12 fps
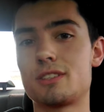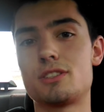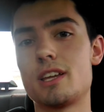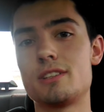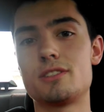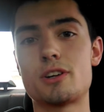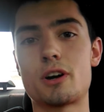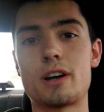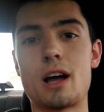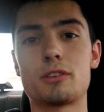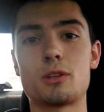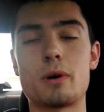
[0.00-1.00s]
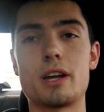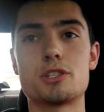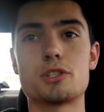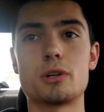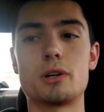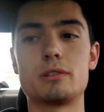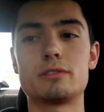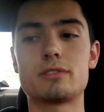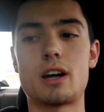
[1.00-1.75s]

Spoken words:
didn't turn out the way it should have.